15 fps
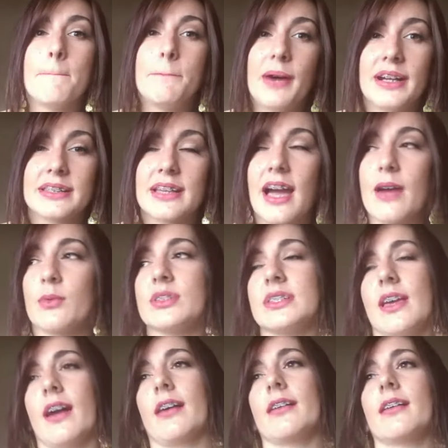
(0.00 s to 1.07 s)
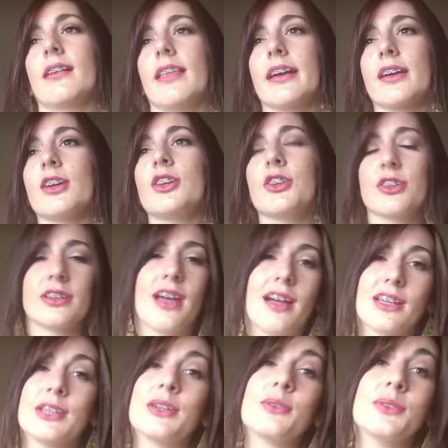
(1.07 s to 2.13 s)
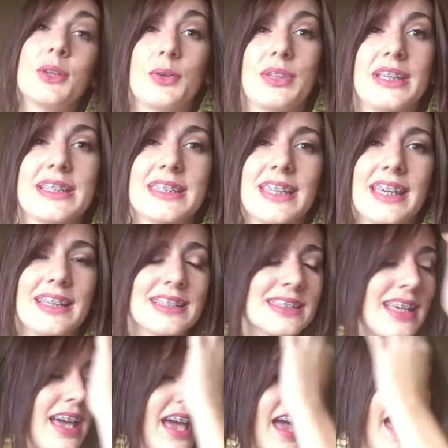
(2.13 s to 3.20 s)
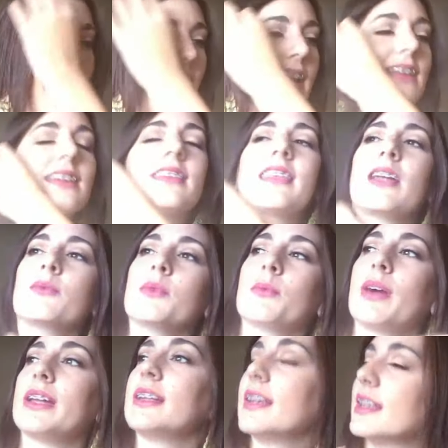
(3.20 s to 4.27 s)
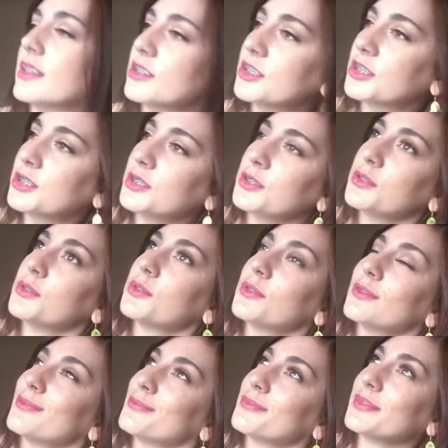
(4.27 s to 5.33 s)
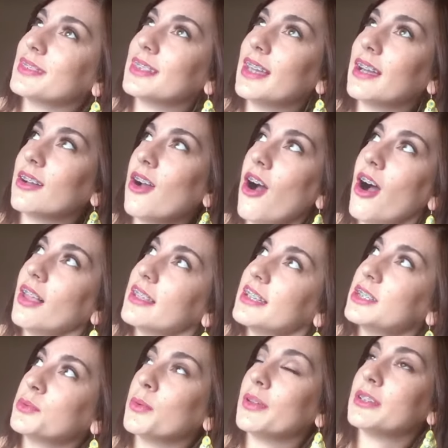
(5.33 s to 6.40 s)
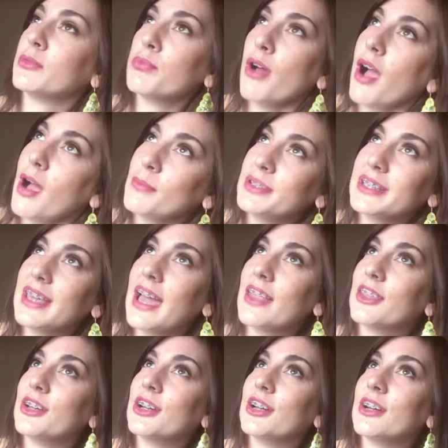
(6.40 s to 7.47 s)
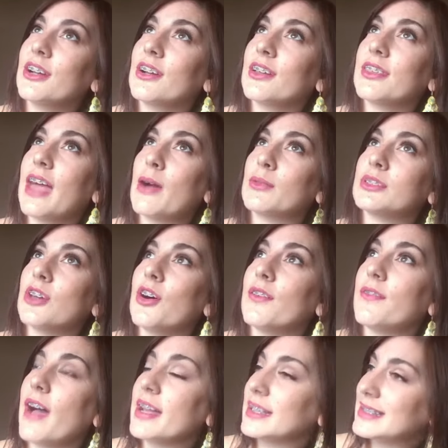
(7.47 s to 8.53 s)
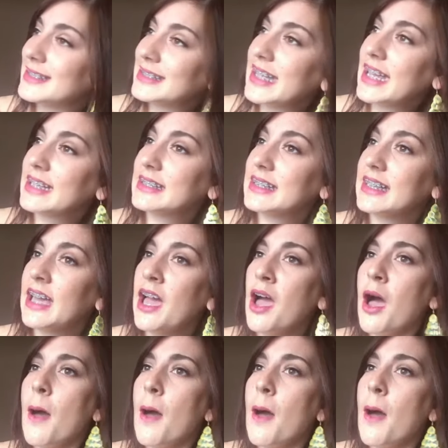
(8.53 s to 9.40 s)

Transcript: but I was young. Like, you're young, you don't know these things. And then we went into college, we went to prom together, that was all fine and dandy.